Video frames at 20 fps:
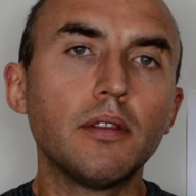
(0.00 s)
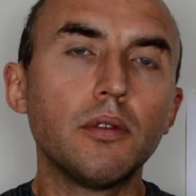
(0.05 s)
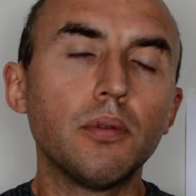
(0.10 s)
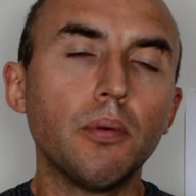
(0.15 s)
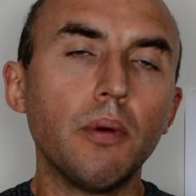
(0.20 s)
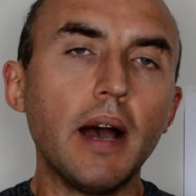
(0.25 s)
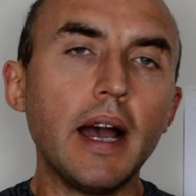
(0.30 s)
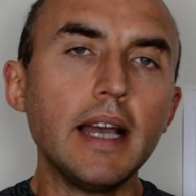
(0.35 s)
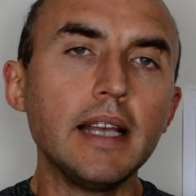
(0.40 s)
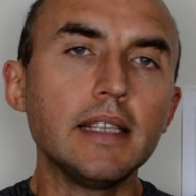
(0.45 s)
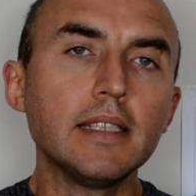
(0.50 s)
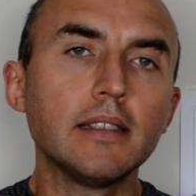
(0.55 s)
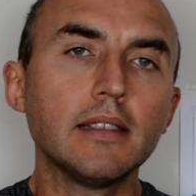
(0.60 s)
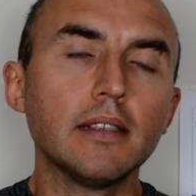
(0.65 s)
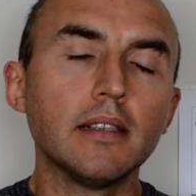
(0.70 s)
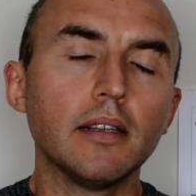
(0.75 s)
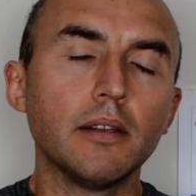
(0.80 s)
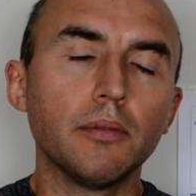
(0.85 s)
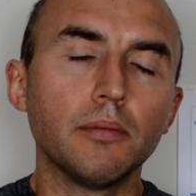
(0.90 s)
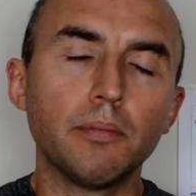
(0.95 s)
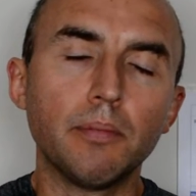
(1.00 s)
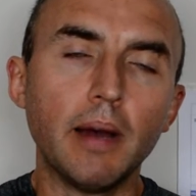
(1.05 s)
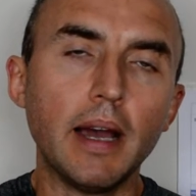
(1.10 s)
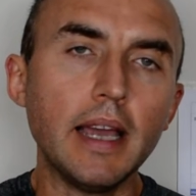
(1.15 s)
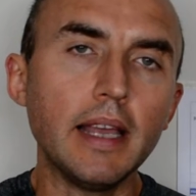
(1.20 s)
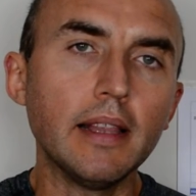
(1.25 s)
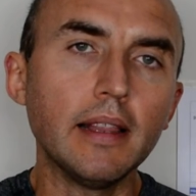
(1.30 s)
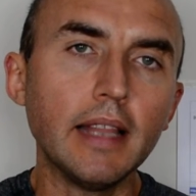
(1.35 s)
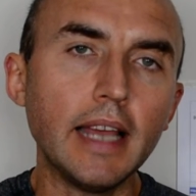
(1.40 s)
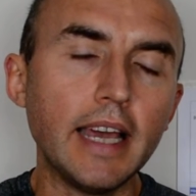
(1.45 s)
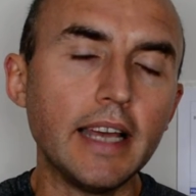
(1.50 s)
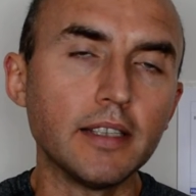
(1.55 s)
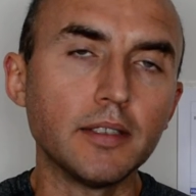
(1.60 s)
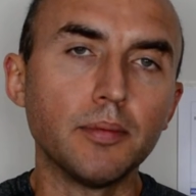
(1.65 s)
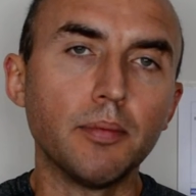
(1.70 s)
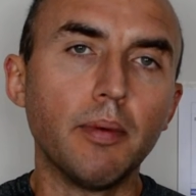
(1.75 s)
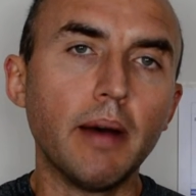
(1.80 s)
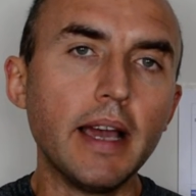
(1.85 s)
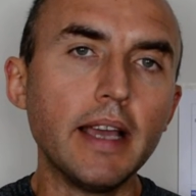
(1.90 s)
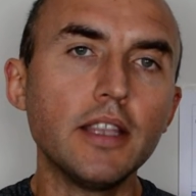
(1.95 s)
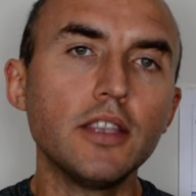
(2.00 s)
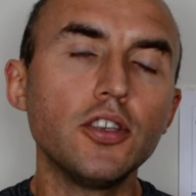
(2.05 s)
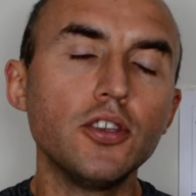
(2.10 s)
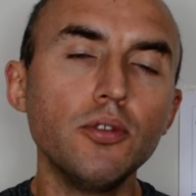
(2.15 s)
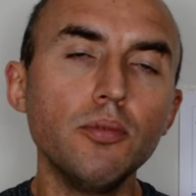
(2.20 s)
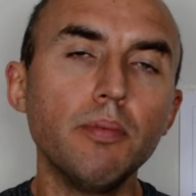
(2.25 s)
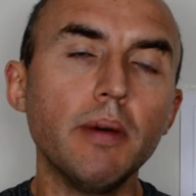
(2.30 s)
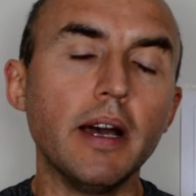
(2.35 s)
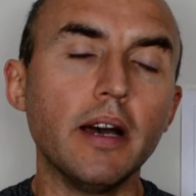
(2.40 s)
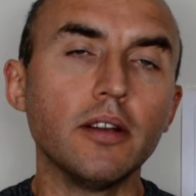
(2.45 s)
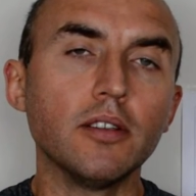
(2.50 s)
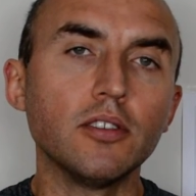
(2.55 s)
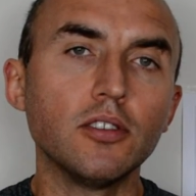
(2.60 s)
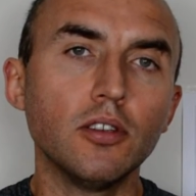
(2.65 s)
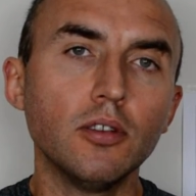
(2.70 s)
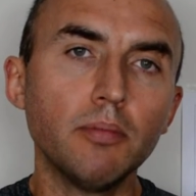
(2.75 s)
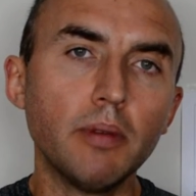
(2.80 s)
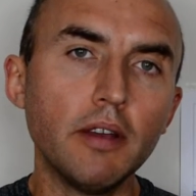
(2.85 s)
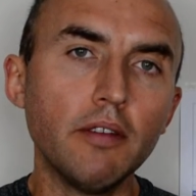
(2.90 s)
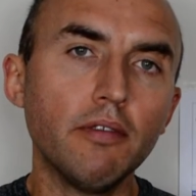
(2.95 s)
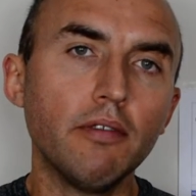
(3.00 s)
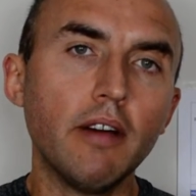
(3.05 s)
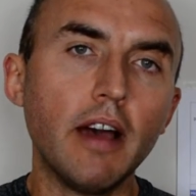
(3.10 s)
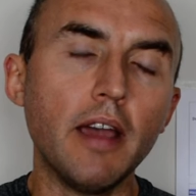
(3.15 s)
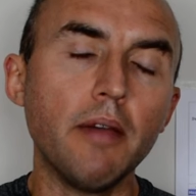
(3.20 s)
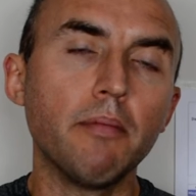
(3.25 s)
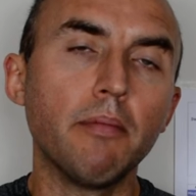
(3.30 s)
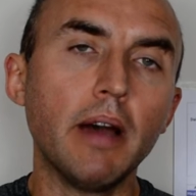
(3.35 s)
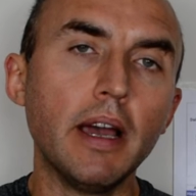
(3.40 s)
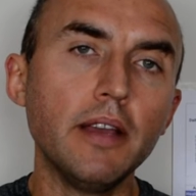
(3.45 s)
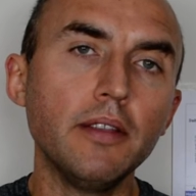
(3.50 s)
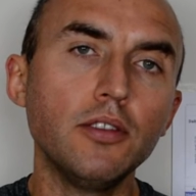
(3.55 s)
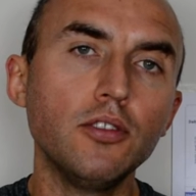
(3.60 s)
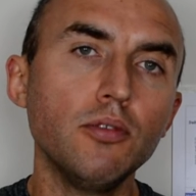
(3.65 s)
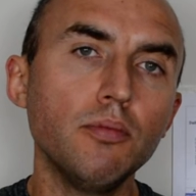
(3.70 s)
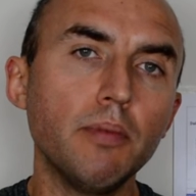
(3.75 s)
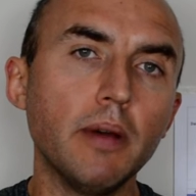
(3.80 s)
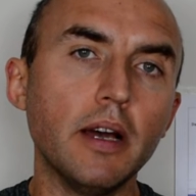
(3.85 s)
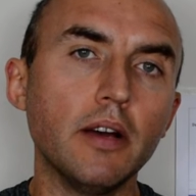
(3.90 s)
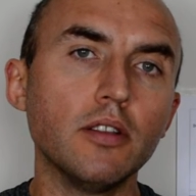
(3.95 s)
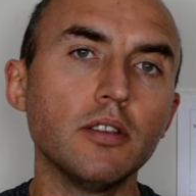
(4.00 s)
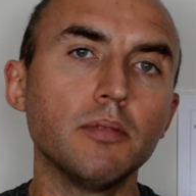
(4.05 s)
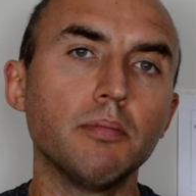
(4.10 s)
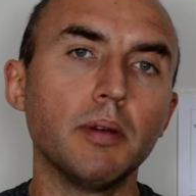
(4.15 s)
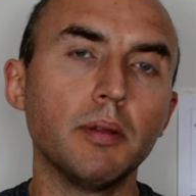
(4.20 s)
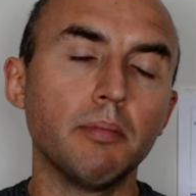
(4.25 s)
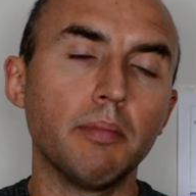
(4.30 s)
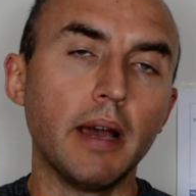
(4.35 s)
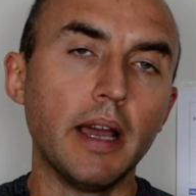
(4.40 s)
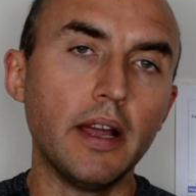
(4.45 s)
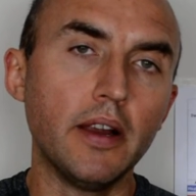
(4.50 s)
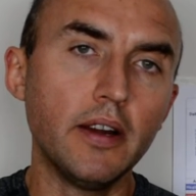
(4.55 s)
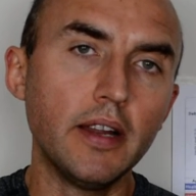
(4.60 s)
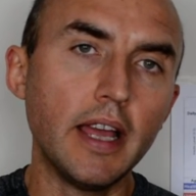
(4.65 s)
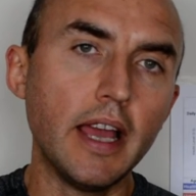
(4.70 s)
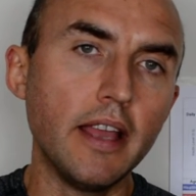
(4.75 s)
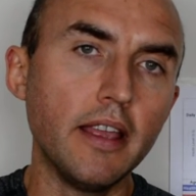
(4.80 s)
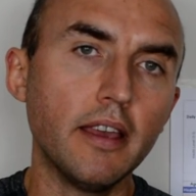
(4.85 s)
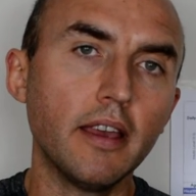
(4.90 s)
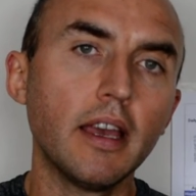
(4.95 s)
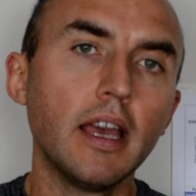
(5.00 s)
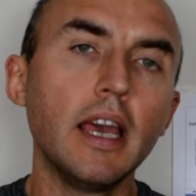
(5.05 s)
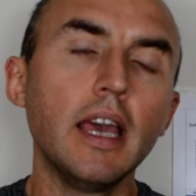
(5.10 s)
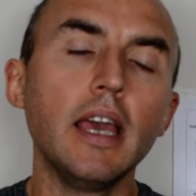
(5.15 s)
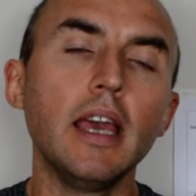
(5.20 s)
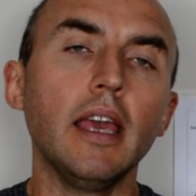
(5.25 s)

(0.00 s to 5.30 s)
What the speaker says: less, buy 2 pounds, don't buy 5, buy 2 pounds, but buy organic,